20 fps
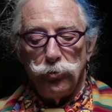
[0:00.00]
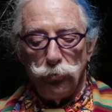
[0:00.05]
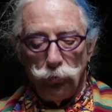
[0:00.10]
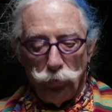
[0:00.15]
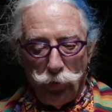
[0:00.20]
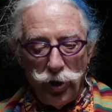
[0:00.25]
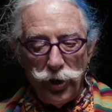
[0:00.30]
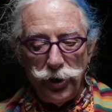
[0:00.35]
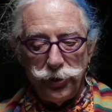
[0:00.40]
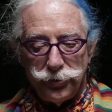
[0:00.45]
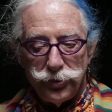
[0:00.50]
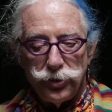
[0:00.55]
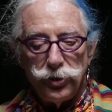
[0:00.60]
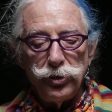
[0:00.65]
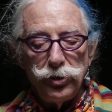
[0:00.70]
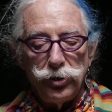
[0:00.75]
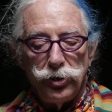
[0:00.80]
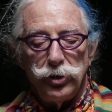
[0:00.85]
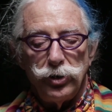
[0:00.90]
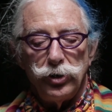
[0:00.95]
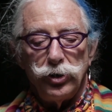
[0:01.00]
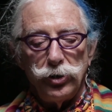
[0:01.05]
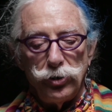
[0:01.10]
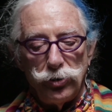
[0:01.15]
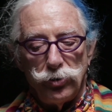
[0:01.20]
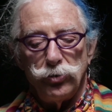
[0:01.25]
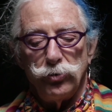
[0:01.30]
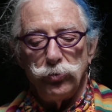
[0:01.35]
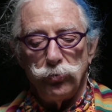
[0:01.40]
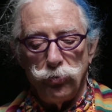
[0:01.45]
One
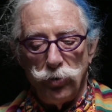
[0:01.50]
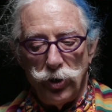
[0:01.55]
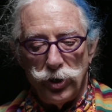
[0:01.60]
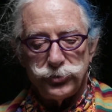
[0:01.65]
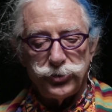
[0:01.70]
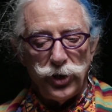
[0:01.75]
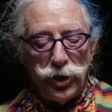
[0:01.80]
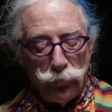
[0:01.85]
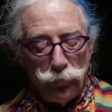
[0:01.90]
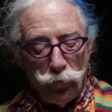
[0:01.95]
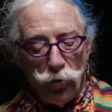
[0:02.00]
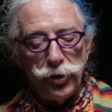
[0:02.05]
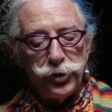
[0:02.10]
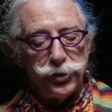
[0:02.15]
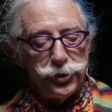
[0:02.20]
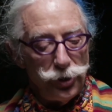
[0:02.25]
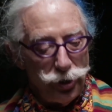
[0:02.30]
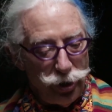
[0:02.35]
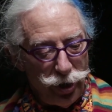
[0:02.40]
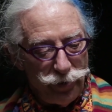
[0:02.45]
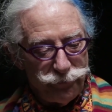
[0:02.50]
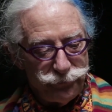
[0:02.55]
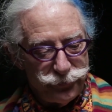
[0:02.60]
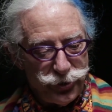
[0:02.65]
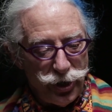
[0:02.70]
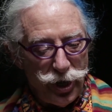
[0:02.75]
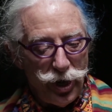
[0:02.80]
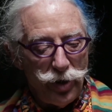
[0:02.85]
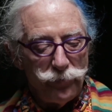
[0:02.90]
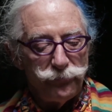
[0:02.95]
was I wanted a love
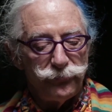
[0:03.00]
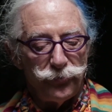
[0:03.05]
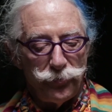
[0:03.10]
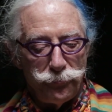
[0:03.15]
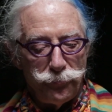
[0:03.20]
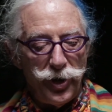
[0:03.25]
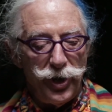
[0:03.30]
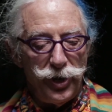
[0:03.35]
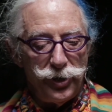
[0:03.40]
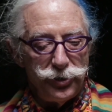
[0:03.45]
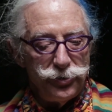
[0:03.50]
job for men,